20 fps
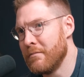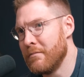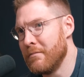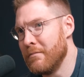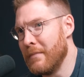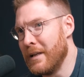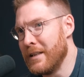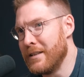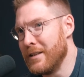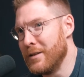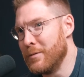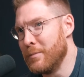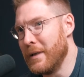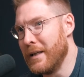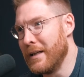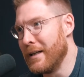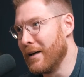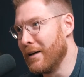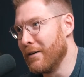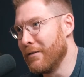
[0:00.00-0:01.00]
message me
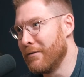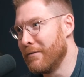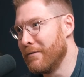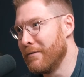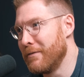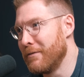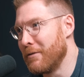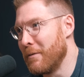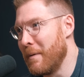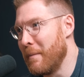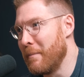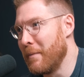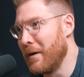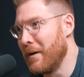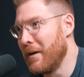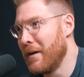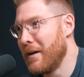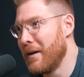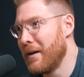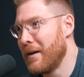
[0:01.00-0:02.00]
and I'll remember.
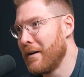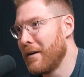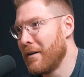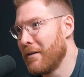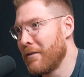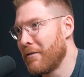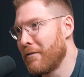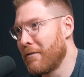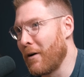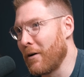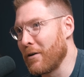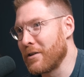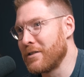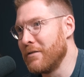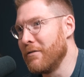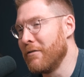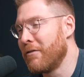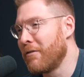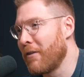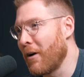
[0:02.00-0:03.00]
Flocks
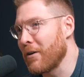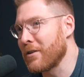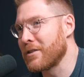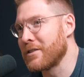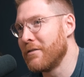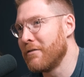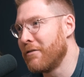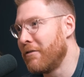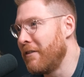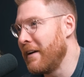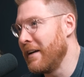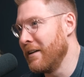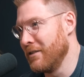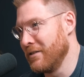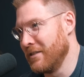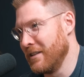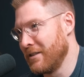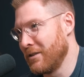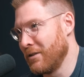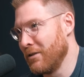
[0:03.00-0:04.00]
and
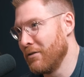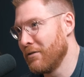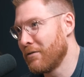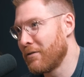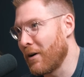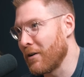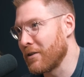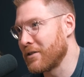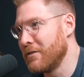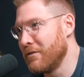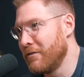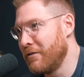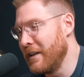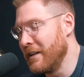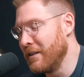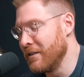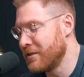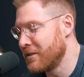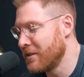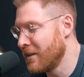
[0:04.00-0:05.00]
Fields, it's called. Flocks and
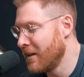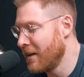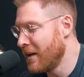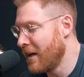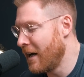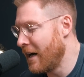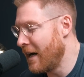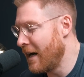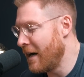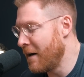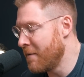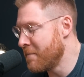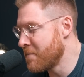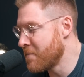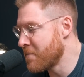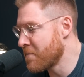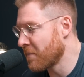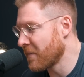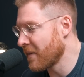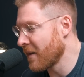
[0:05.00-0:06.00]
Fields. Yeah.
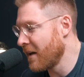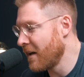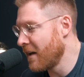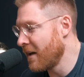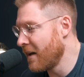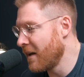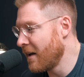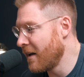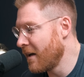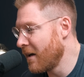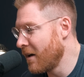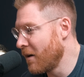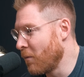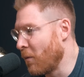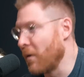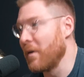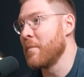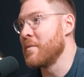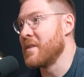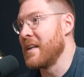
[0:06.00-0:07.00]

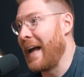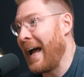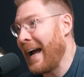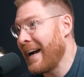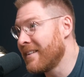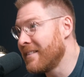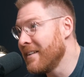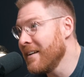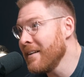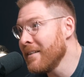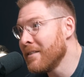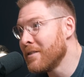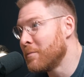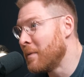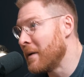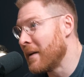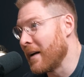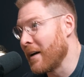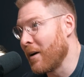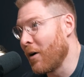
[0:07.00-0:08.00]
One of them's an actor who's
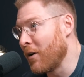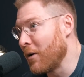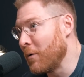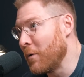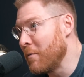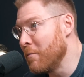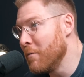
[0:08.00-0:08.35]
been like Hollywood